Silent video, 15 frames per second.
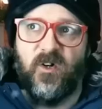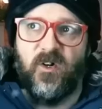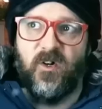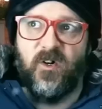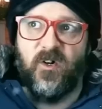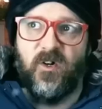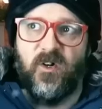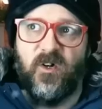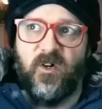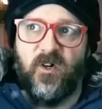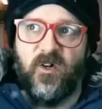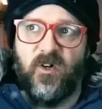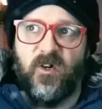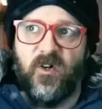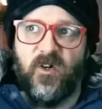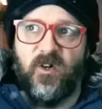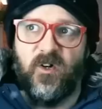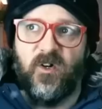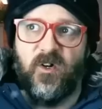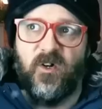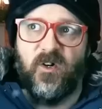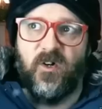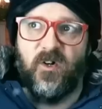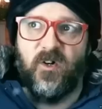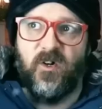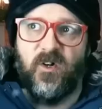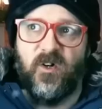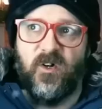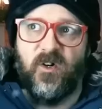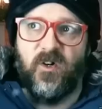
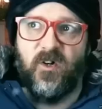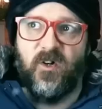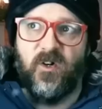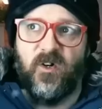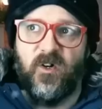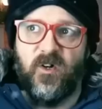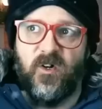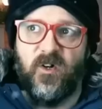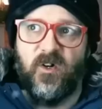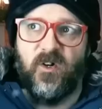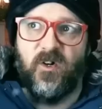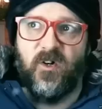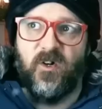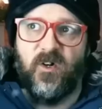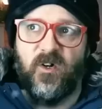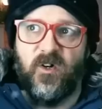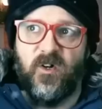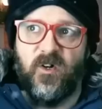[no speech]